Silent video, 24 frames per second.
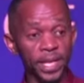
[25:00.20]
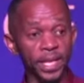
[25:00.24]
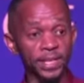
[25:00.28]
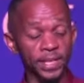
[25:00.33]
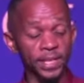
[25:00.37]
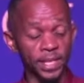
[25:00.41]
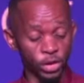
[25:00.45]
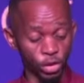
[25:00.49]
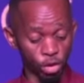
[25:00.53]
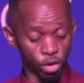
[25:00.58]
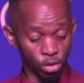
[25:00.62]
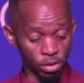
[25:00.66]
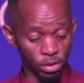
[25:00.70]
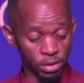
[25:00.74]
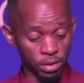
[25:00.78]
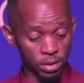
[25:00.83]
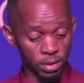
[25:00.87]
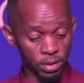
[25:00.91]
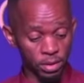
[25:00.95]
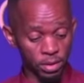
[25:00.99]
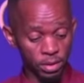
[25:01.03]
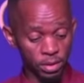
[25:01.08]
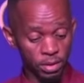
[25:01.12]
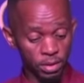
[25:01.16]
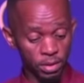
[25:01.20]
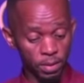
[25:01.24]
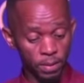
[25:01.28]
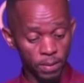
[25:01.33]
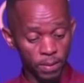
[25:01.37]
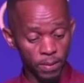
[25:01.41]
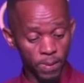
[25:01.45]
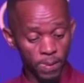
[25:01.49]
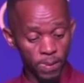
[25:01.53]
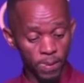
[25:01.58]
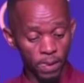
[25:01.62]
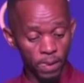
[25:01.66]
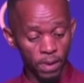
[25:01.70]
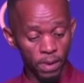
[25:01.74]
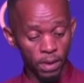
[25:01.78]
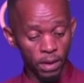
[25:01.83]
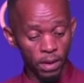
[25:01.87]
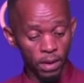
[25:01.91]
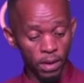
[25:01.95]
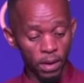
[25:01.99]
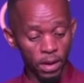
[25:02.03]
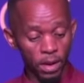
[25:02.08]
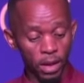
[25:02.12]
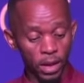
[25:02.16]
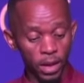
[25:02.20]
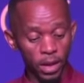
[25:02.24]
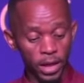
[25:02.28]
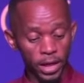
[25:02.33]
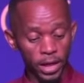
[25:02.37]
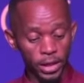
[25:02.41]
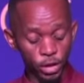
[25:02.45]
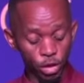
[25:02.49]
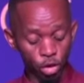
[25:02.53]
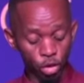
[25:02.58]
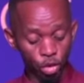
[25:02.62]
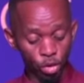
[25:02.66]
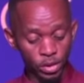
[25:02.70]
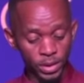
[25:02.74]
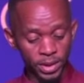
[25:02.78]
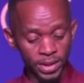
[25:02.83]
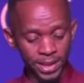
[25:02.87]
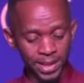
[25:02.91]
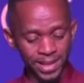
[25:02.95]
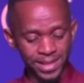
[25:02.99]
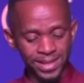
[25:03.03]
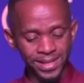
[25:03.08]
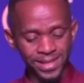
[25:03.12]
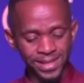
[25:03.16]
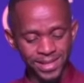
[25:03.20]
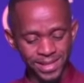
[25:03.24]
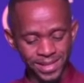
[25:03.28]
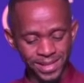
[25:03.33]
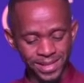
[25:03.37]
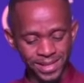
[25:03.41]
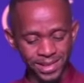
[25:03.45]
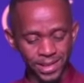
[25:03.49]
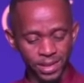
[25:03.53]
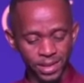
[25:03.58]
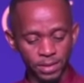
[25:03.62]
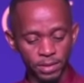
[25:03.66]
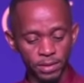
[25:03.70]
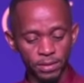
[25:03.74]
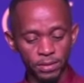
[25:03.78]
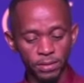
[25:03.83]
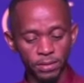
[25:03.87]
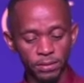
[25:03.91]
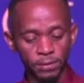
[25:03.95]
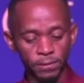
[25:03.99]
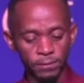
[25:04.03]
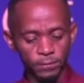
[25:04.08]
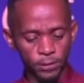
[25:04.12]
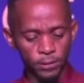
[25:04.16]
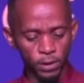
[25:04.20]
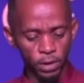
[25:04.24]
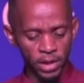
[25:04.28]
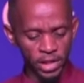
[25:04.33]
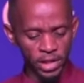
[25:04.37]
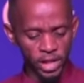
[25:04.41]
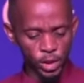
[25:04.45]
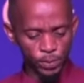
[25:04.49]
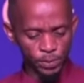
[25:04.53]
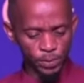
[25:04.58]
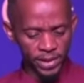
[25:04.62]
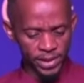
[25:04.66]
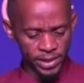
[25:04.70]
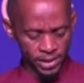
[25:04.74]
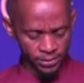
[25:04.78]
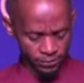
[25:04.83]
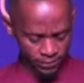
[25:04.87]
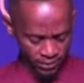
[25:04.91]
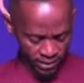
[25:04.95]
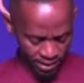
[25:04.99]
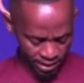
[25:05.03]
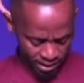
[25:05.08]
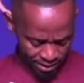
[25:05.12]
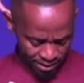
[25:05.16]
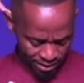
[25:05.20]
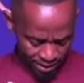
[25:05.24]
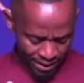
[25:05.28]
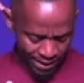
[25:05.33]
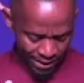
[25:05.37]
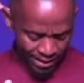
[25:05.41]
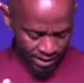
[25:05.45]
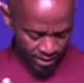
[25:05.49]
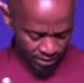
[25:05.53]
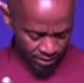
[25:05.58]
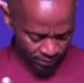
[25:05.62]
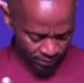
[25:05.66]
the truth, a truth in season for a specific day.